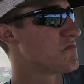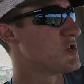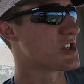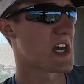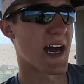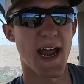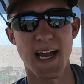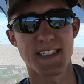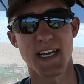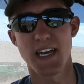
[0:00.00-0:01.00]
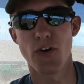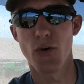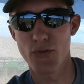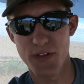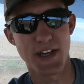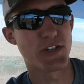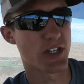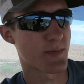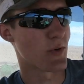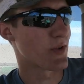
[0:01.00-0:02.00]
Just kind of as I get older, they
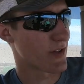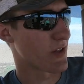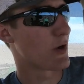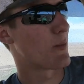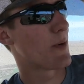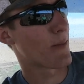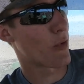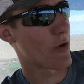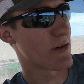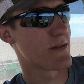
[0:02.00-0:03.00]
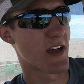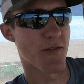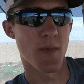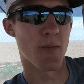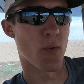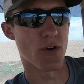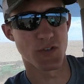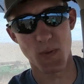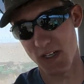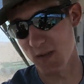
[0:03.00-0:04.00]
trust me with a little bit more, giving me more
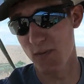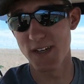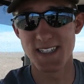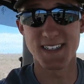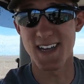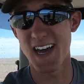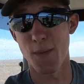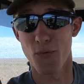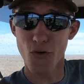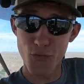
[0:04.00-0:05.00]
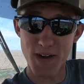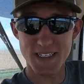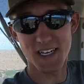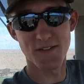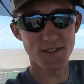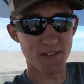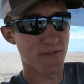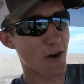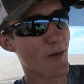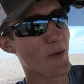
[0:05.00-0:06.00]
responsibilities to kind of prove myself as a
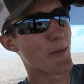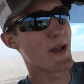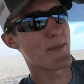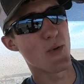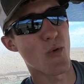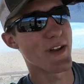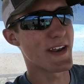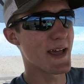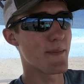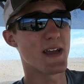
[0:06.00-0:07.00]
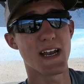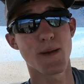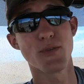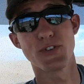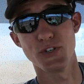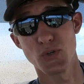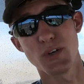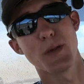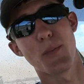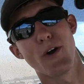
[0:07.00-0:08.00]
farmer, maybe one day being able to
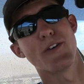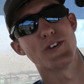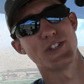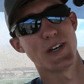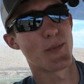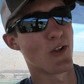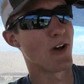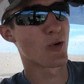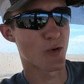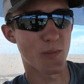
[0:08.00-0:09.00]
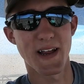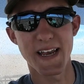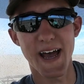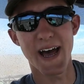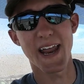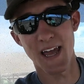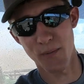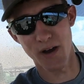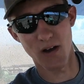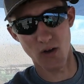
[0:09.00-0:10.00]
join the partnership along with my dad
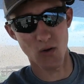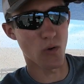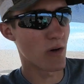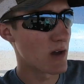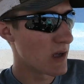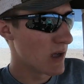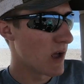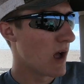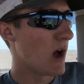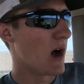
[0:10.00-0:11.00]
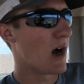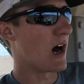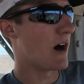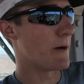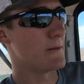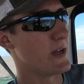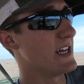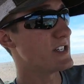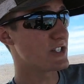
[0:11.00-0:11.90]
and my uncle. It